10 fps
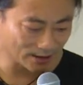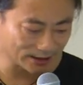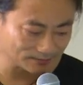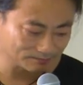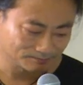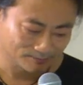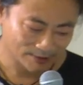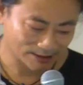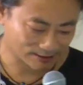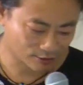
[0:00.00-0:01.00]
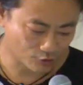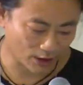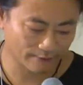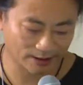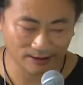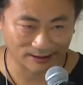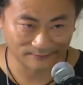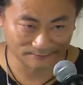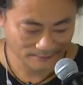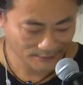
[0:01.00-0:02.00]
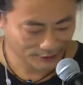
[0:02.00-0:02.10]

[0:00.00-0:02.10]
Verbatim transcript: They, they're just driving and